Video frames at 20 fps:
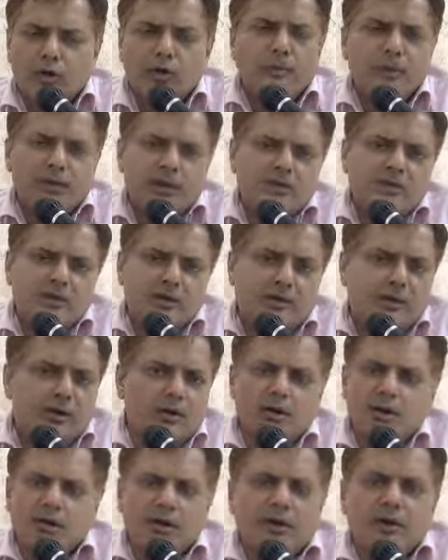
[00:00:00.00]
rupee as they
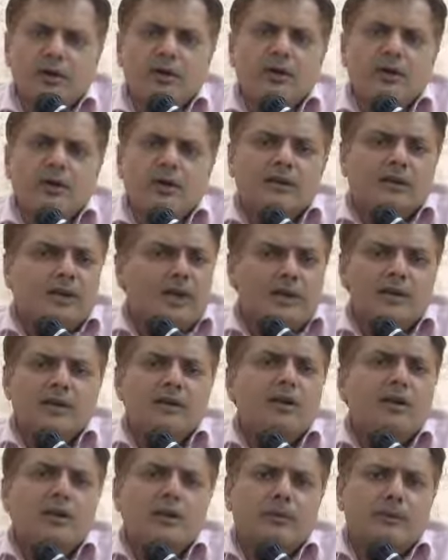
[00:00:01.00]
want. That
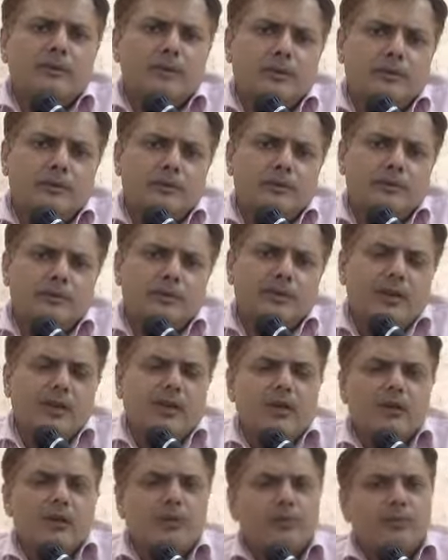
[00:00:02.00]
is not the problem.
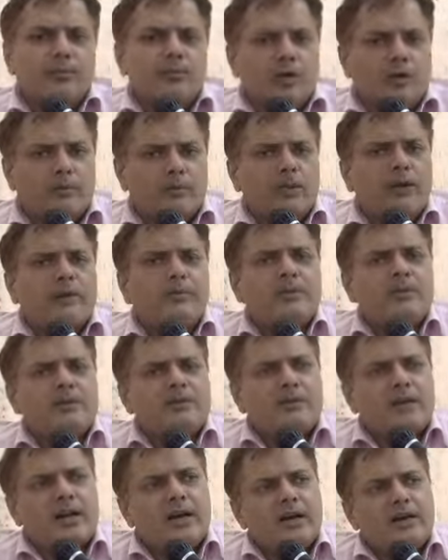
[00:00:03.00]
The problem
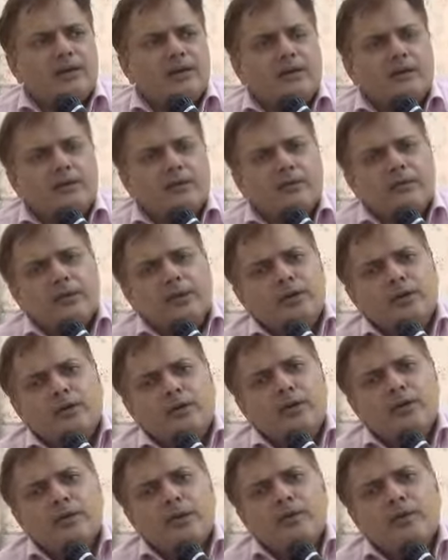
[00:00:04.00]
is that we do
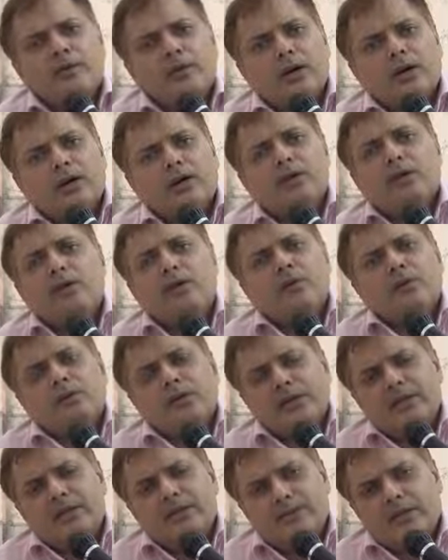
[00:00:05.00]
not have control
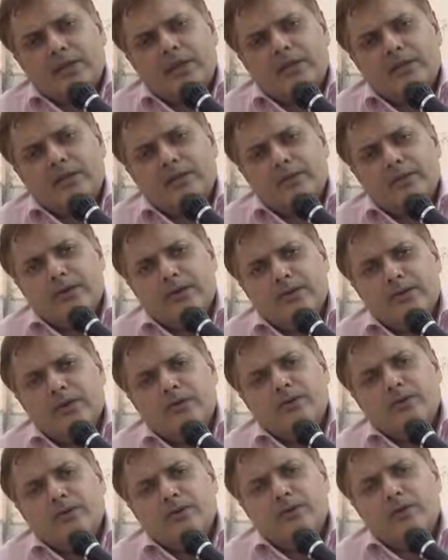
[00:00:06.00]
over this finance
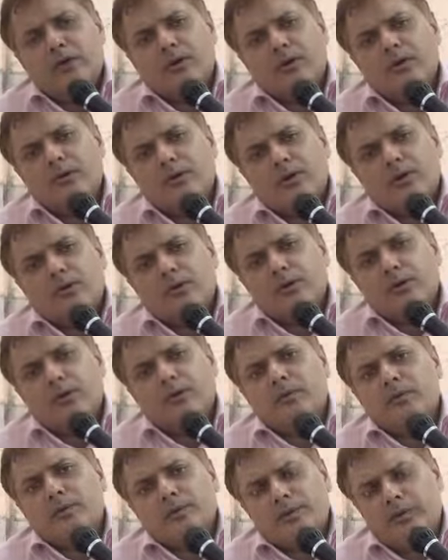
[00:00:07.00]
minister, we do not have control
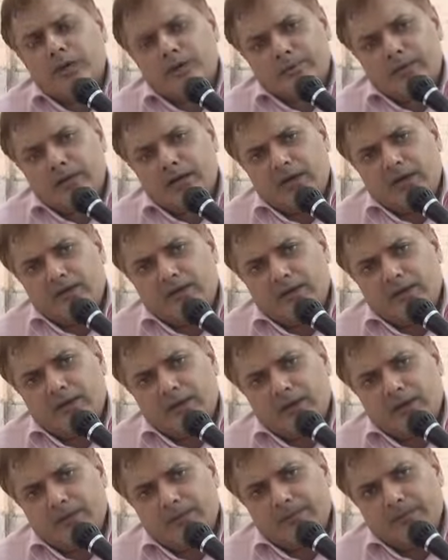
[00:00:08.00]
over this RBI
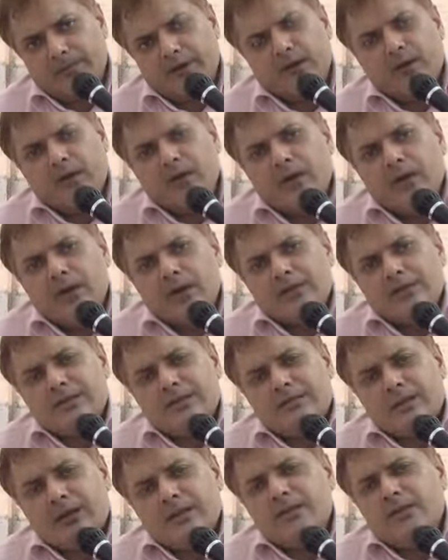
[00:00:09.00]
governor.
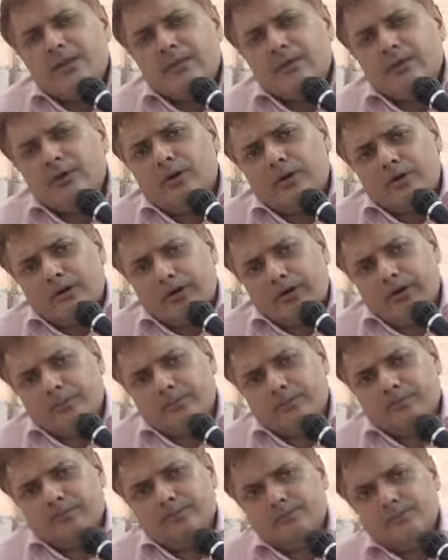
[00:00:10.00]
See, once upon a
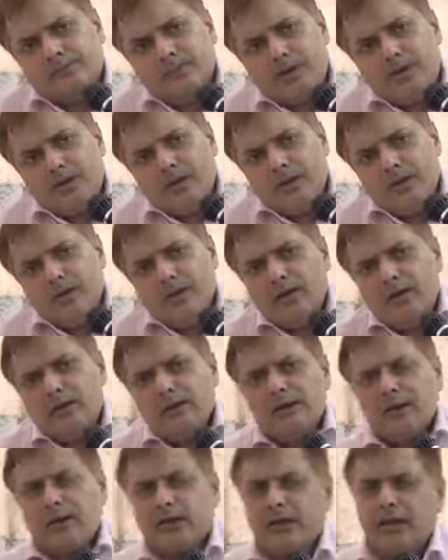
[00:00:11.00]
time,
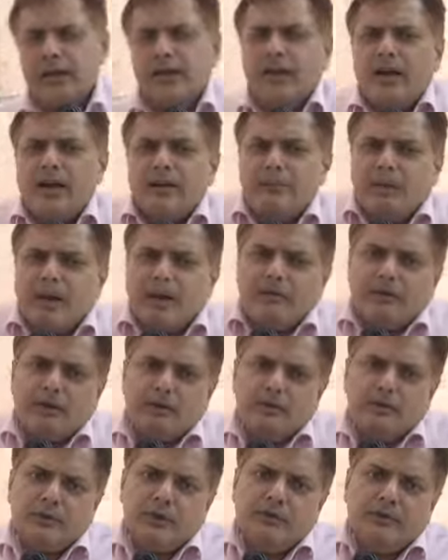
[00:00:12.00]
the king had
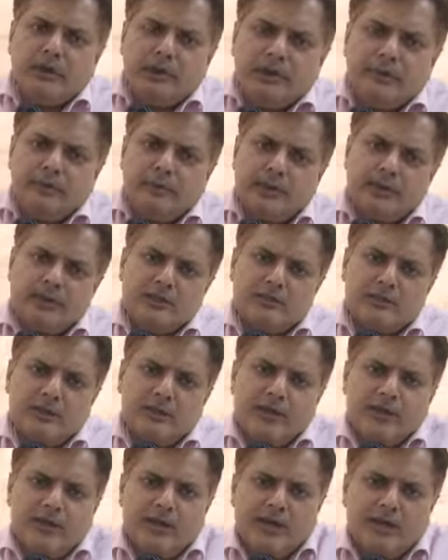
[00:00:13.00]
power to give any
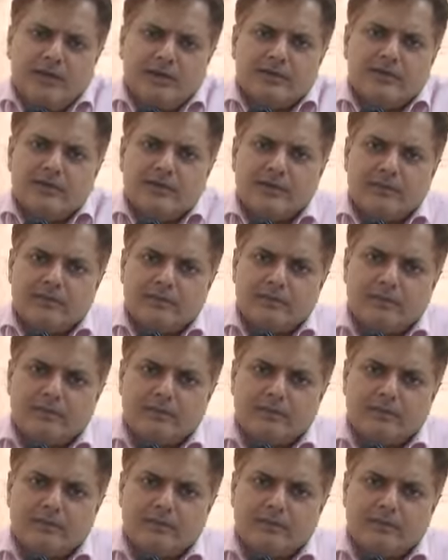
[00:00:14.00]
punishment he likes.